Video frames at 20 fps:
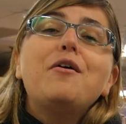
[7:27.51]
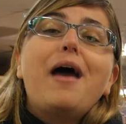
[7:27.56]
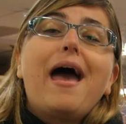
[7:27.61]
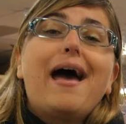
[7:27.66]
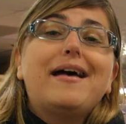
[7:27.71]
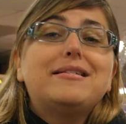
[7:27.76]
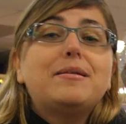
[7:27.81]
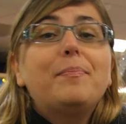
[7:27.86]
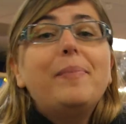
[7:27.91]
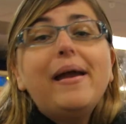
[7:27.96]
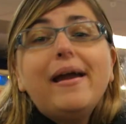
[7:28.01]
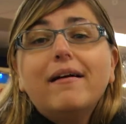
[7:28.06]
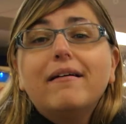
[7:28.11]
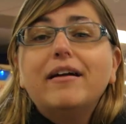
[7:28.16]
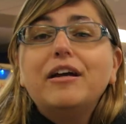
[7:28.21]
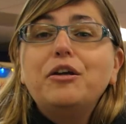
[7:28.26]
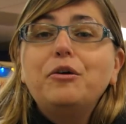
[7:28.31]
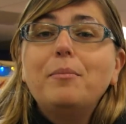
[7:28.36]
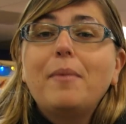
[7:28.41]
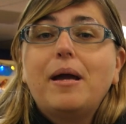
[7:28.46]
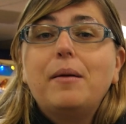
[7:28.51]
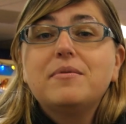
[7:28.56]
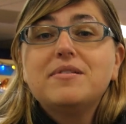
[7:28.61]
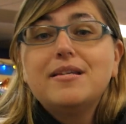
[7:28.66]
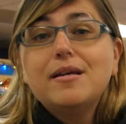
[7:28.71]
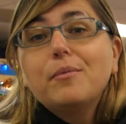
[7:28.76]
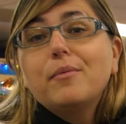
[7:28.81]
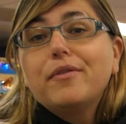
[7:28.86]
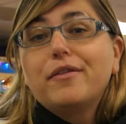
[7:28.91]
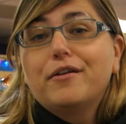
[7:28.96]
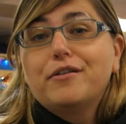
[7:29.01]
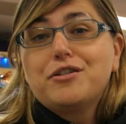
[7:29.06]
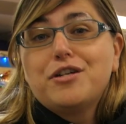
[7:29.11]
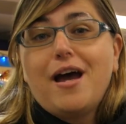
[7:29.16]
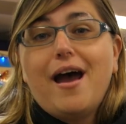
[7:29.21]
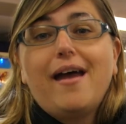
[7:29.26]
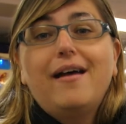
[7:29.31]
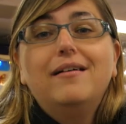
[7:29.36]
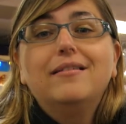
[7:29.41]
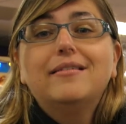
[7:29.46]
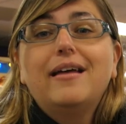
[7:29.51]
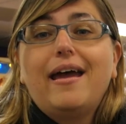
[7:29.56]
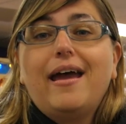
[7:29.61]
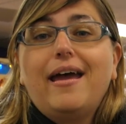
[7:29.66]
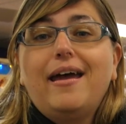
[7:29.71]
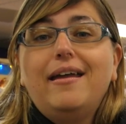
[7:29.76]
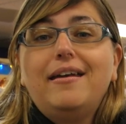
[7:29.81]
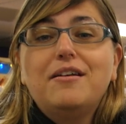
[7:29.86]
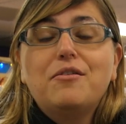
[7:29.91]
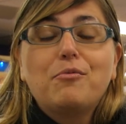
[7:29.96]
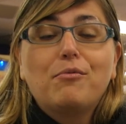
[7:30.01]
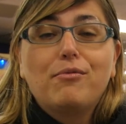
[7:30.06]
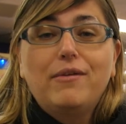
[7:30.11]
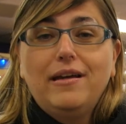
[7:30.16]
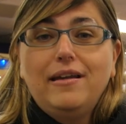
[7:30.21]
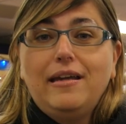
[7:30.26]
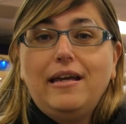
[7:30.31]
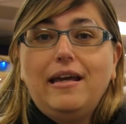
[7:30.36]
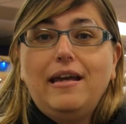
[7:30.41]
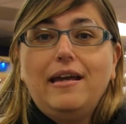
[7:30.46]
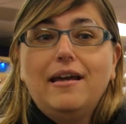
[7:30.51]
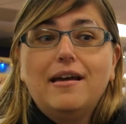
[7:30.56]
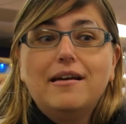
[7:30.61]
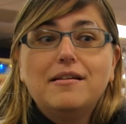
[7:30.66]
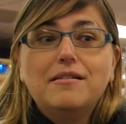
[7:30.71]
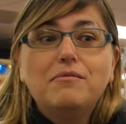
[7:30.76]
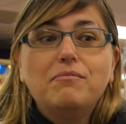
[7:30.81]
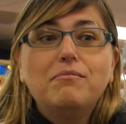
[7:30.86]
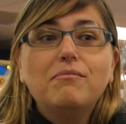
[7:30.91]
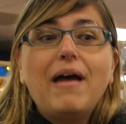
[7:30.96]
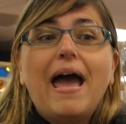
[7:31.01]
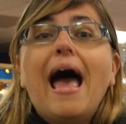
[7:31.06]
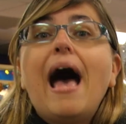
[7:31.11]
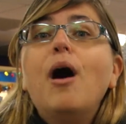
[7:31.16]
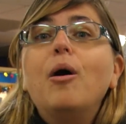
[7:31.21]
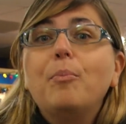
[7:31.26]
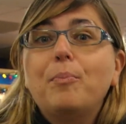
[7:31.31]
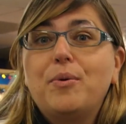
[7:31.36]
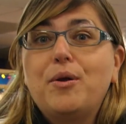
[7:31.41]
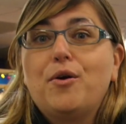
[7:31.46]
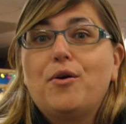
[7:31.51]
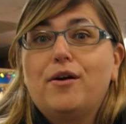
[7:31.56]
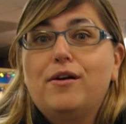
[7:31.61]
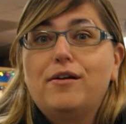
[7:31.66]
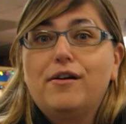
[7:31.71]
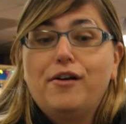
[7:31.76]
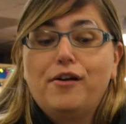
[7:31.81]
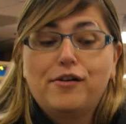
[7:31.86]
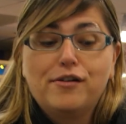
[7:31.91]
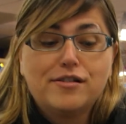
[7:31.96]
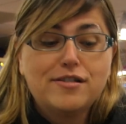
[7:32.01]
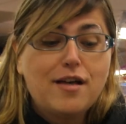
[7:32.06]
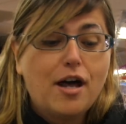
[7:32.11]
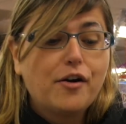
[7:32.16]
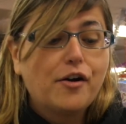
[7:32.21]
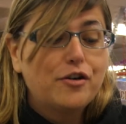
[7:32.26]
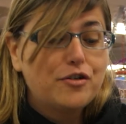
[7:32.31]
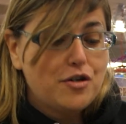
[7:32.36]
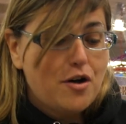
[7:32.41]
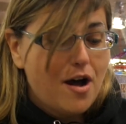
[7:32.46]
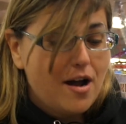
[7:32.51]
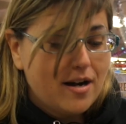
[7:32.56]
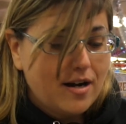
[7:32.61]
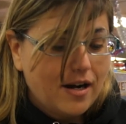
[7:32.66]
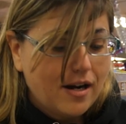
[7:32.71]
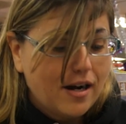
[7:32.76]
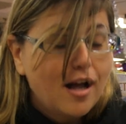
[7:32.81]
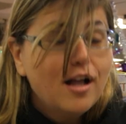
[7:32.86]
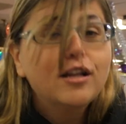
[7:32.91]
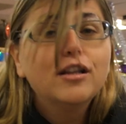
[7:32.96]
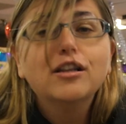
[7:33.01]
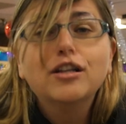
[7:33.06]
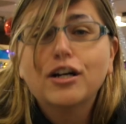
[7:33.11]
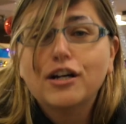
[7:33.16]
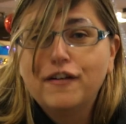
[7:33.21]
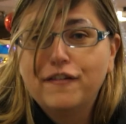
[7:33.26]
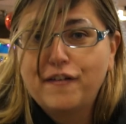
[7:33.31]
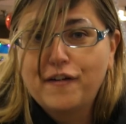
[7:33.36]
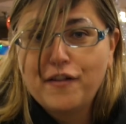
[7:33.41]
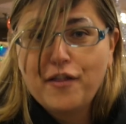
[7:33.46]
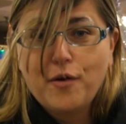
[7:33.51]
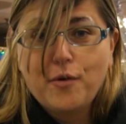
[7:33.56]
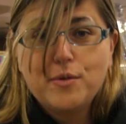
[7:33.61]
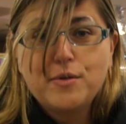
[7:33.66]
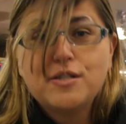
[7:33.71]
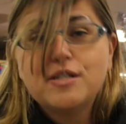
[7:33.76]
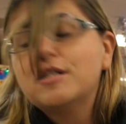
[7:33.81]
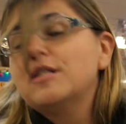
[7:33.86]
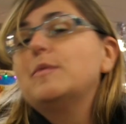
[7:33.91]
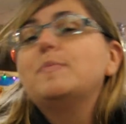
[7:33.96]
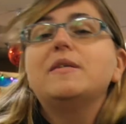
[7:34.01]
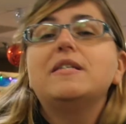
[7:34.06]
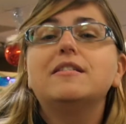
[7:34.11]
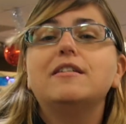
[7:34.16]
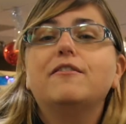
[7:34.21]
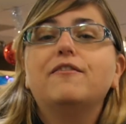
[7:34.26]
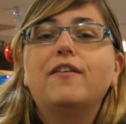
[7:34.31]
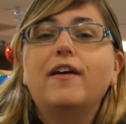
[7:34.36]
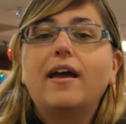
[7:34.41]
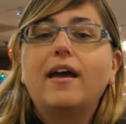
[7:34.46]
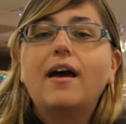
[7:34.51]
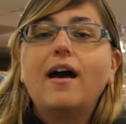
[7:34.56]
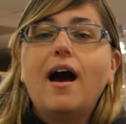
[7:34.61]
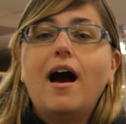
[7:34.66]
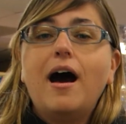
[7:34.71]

as a parent, you might sit with your child and really help your son or daughter look for those specific